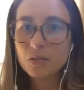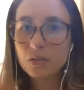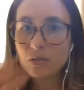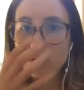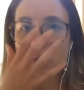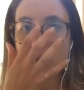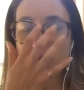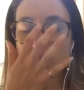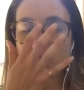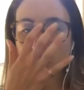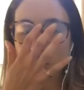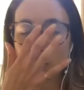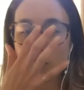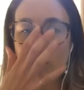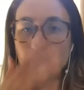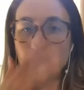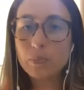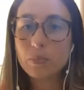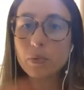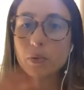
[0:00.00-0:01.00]
to
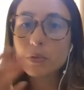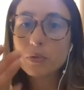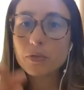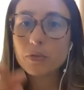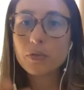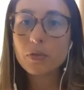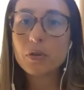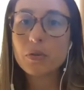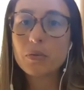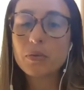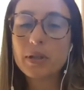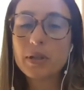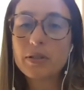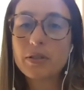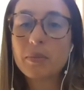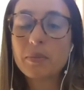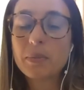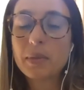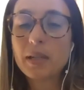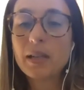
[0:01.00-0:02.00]
put forward
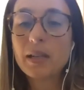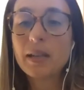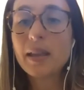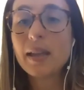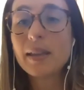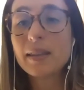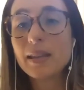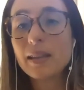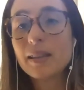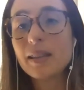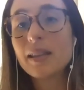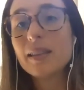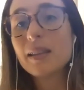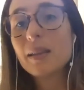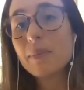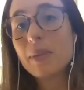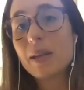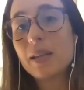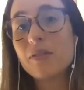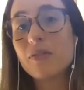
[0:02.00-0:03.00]
something like that. And then
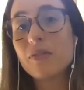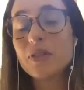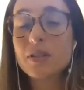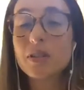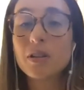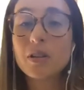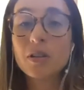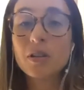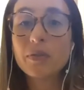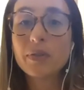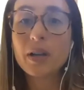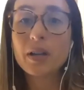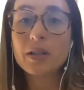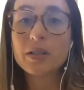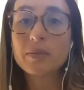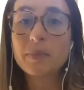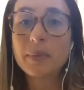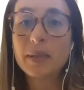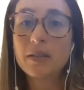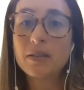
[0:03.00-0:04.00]
that benefits all of us,
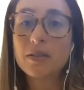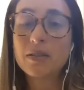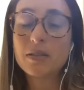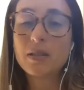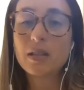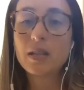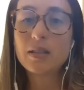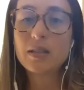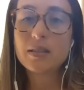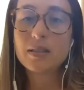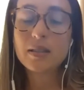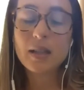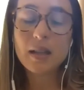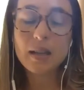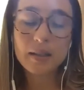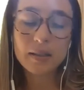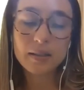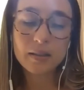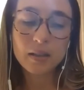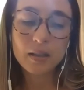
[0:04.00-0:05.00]
because it's
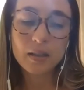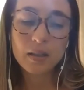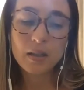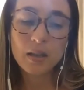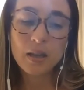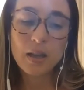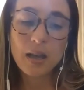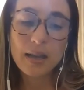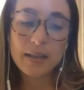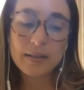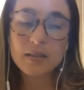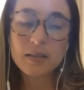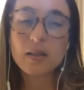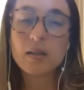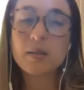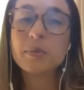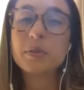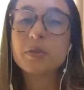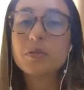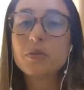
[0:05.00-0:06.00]
not as
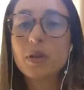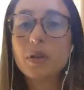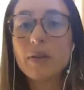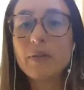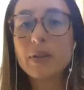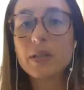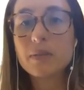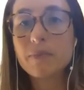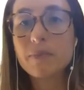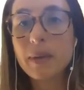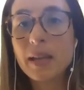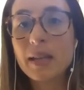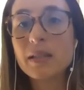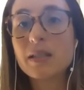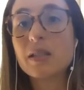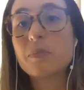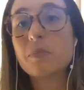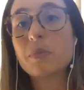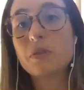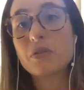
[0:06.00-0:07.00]
common to have a space,
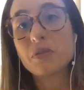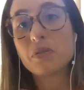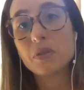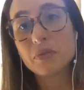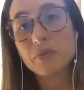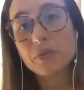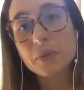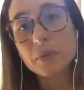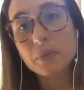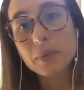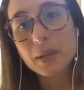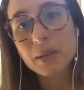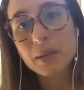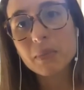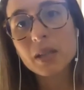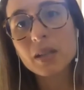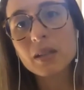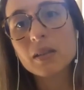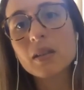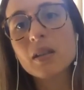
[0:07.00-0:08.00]
especially for
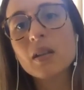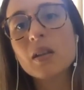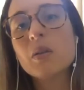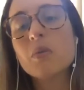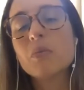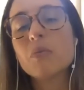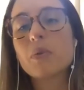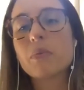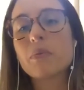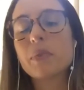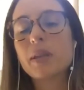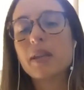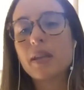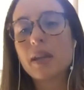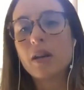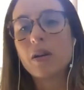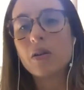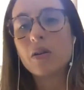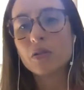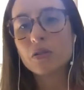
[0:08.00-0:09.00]
women, when we
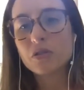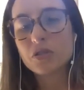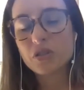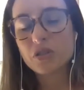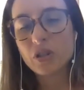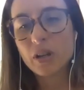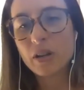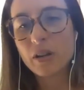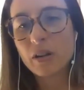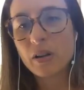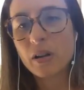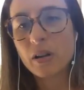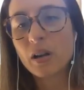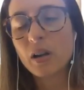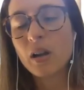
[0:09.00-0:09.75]
can all share